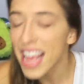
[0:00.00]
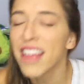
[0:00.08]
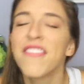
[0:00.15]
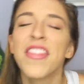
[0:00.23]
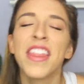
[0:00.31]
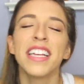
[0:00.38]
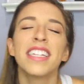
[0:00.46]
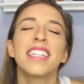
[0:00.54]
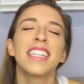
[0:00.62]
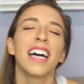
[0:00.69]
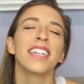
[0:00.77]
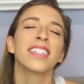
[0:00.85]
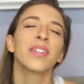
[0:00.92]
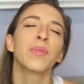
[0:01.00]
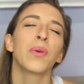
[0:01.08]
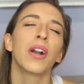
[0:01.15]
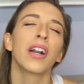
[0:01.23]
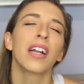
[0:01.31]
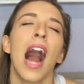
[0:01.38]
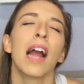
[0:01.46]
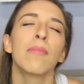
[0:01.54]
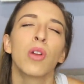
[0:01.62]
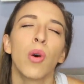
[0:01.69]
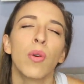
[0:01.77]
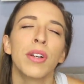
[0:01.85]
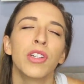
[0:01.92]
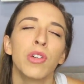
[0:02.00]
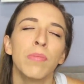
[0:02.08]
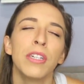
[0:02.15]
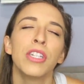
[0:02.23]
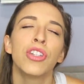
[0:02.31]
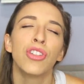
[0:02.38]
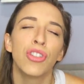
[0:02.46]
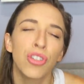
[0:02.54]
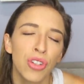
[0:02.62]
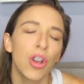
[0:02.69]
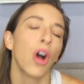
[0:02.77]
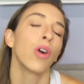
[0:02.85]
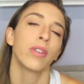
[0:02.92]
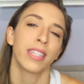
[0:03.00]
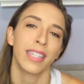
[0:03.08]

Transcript: If this doesn't work, I'm going to be so